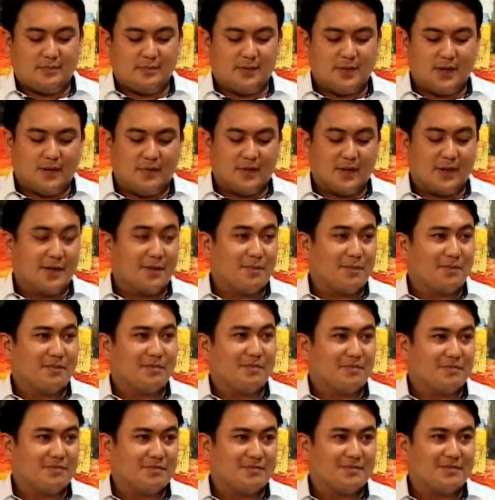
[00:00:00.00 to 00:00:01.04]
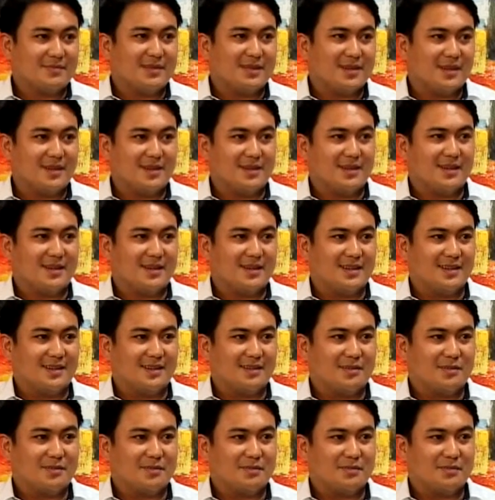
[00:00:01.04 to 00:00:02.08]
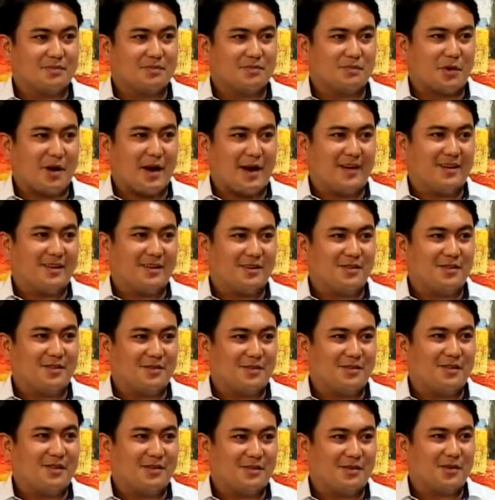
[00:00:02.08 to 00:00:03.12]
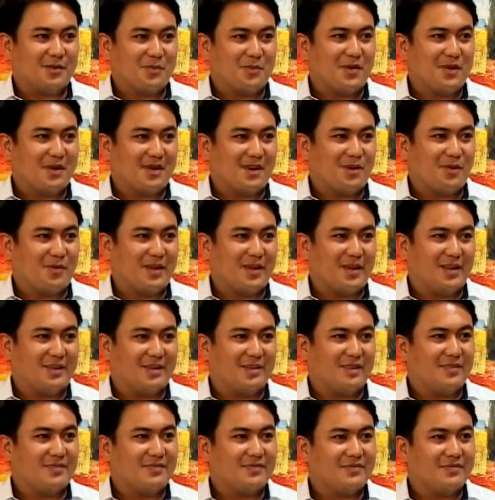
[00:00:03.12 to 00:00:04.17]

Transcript: giving them uh, pride to, to, to be a Kawayanyo.